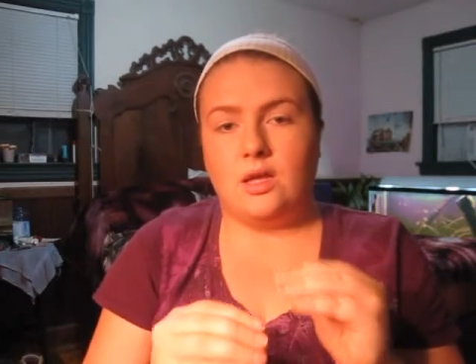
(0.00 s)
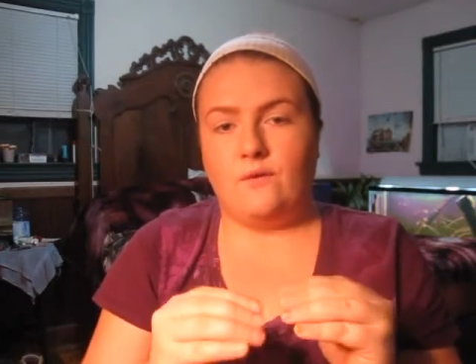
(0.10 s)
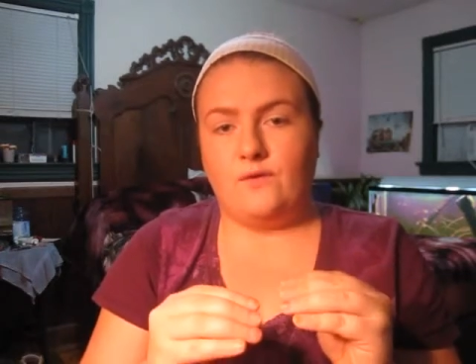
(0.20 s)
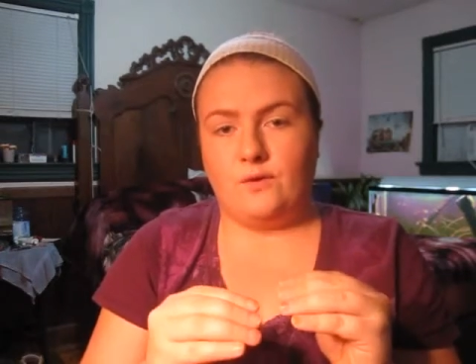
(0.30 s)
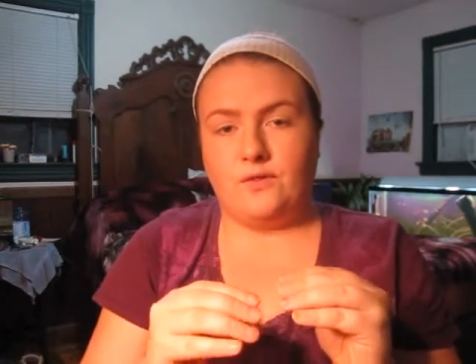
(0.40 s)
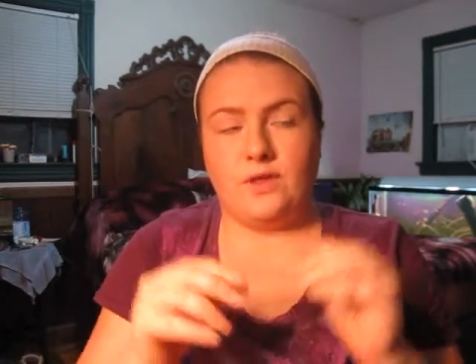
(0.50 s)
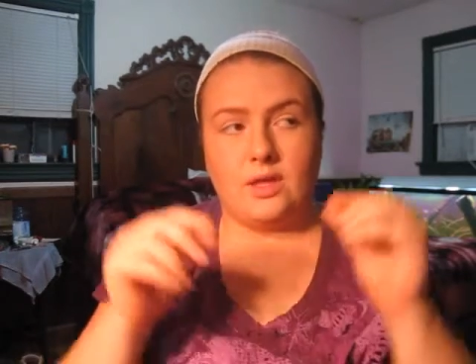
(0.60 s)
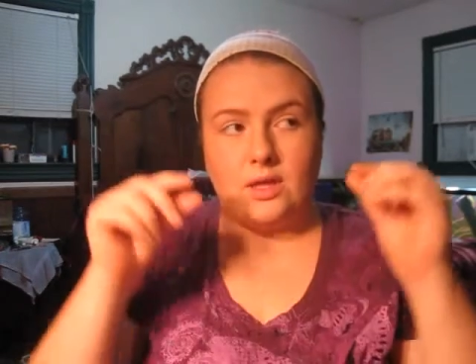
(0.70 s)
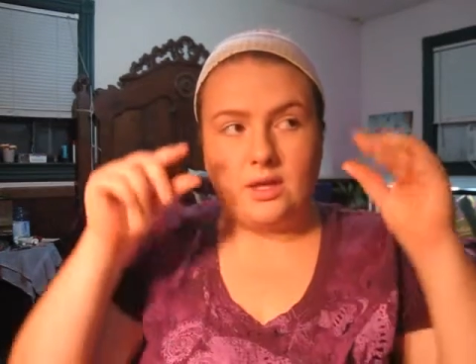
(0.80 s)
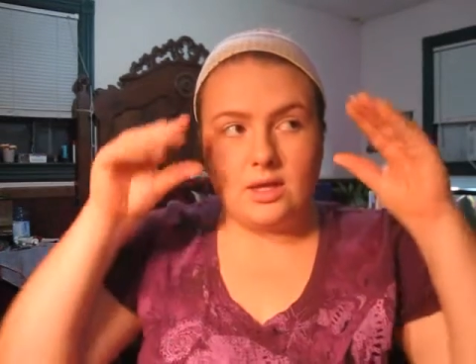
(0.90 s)
If you're
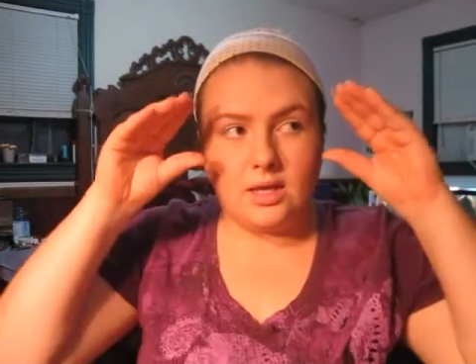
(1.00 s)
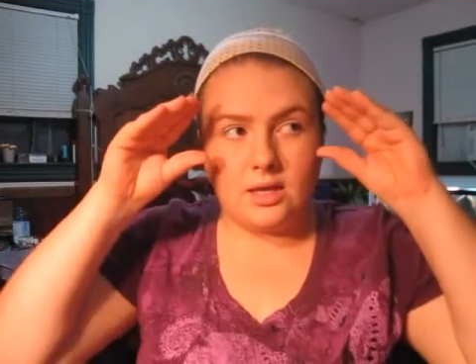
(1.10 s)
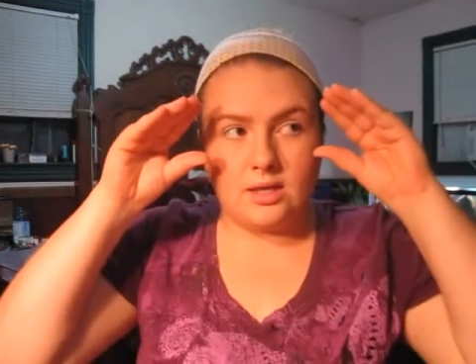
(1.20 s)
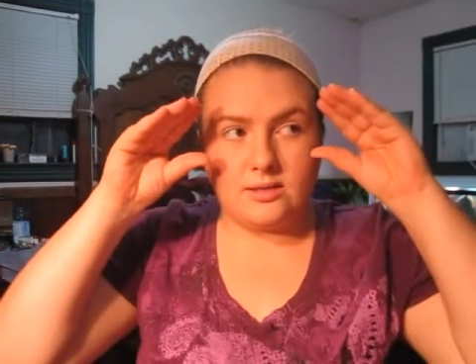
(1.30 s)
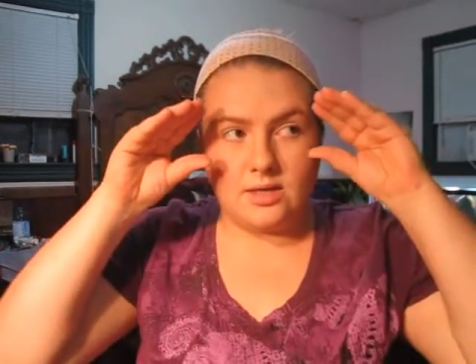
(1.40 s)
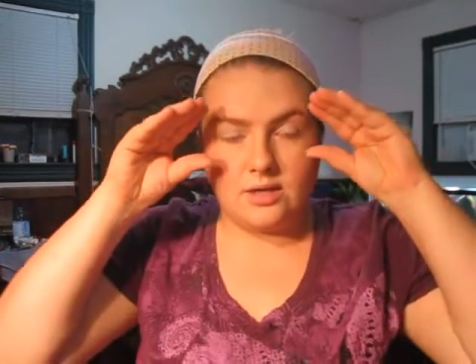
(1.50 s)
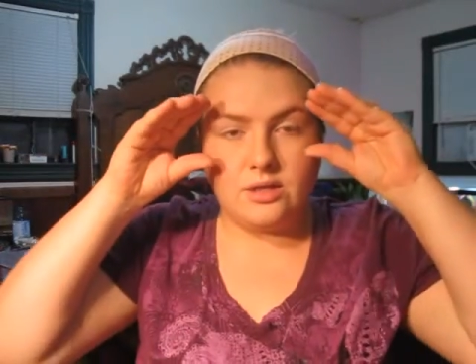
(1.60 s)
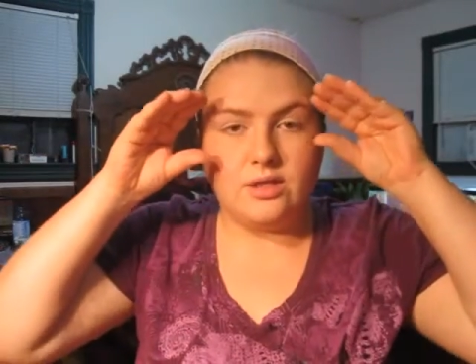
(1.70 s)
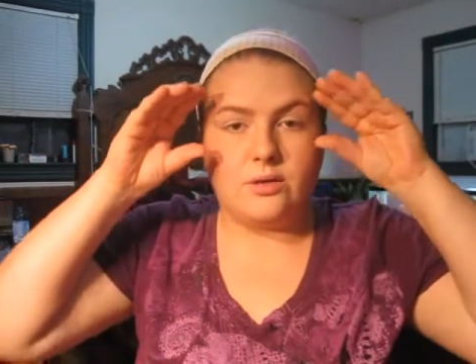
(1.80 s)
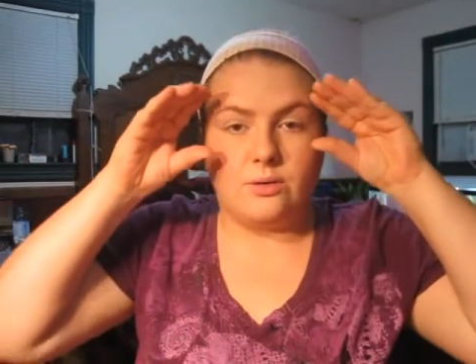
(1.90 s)
thin, it is
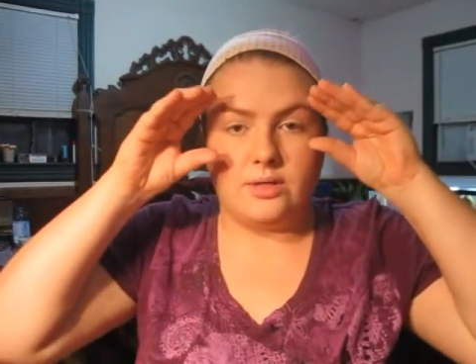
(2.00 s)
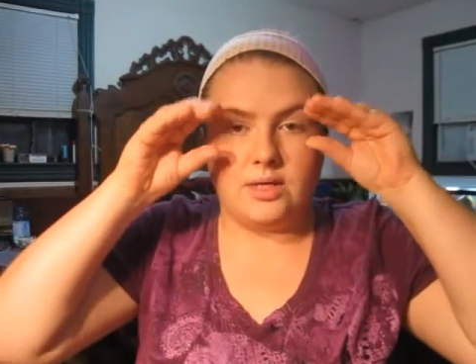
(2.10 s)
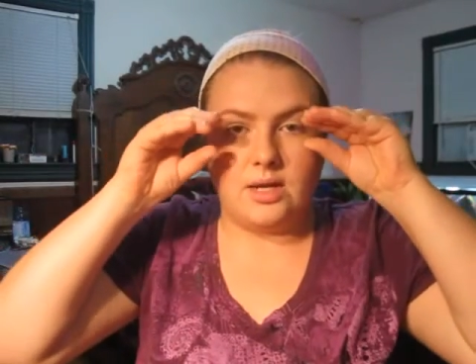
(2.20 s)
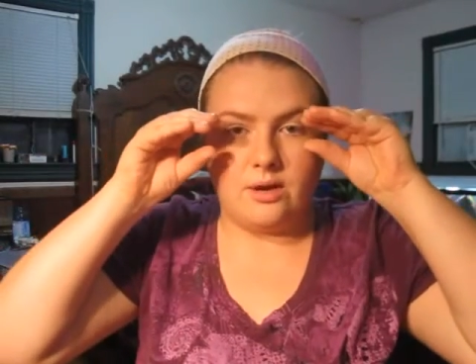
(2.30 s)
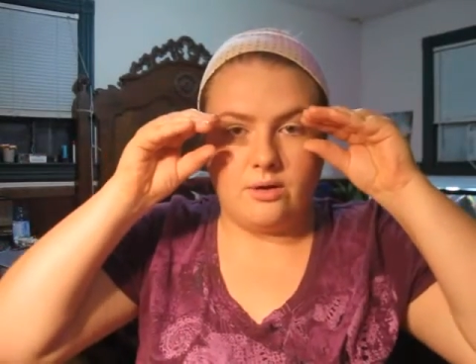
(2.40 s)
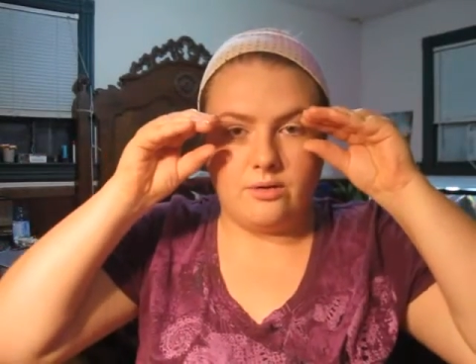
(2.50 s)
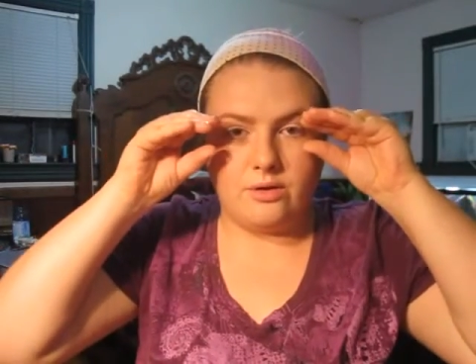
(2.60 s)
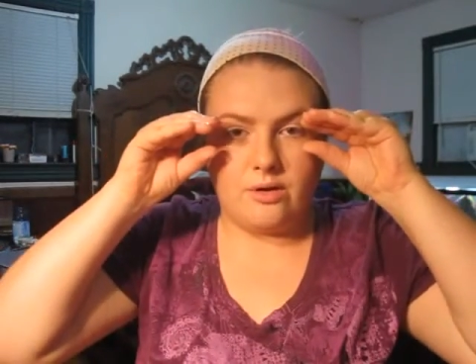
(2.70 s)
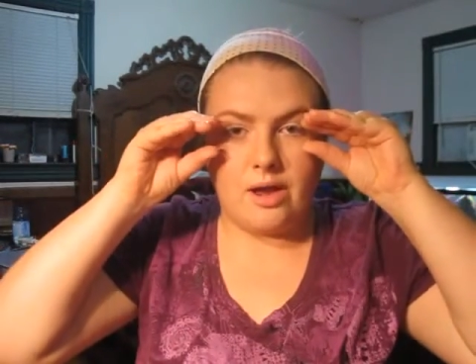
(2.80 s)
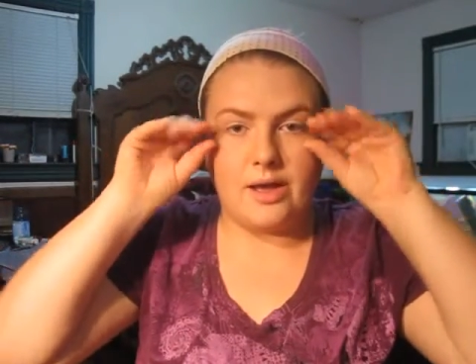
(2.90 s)
actually going to narrow
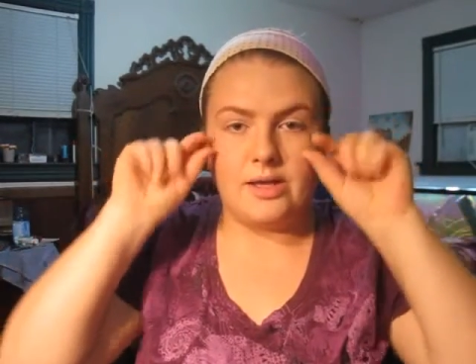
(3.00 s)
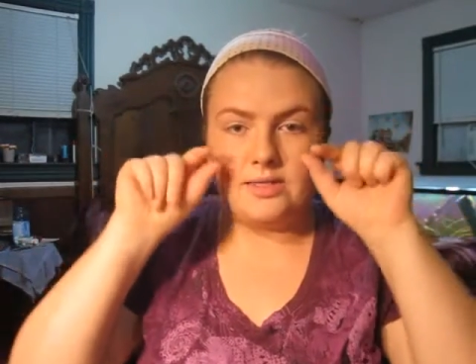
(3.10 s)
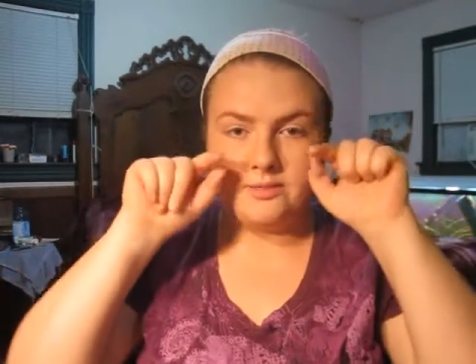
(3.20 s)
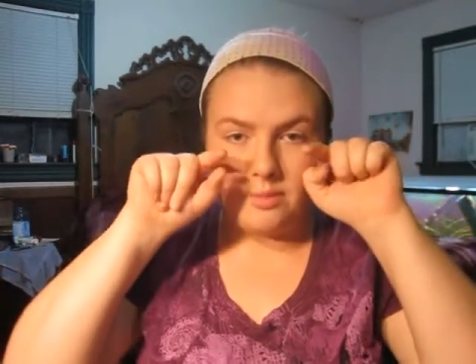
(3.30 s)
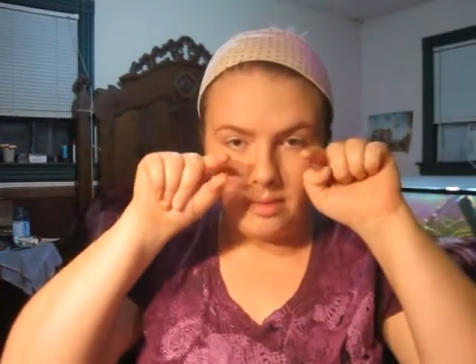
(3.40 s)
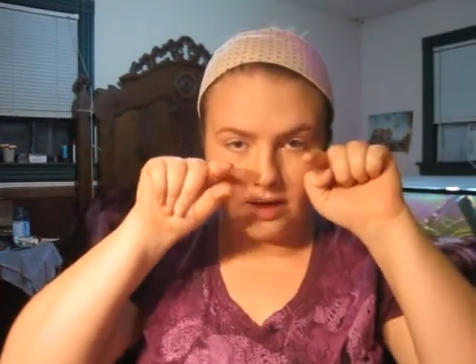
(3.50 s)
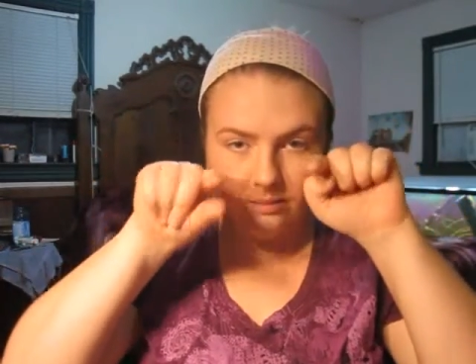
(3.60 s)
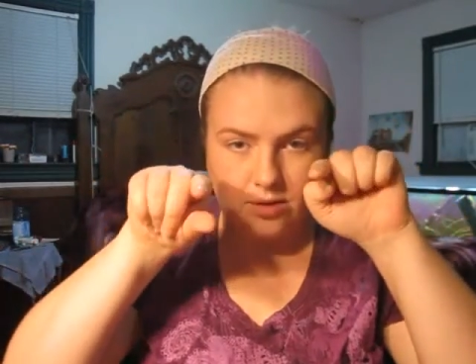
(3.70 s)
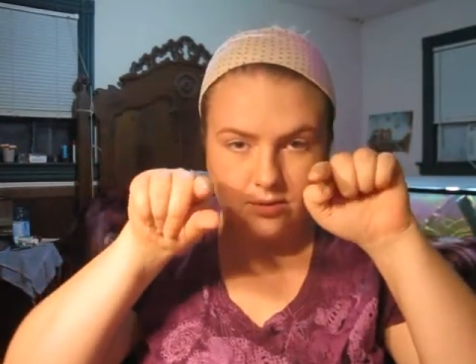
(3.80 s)
your eyes but make them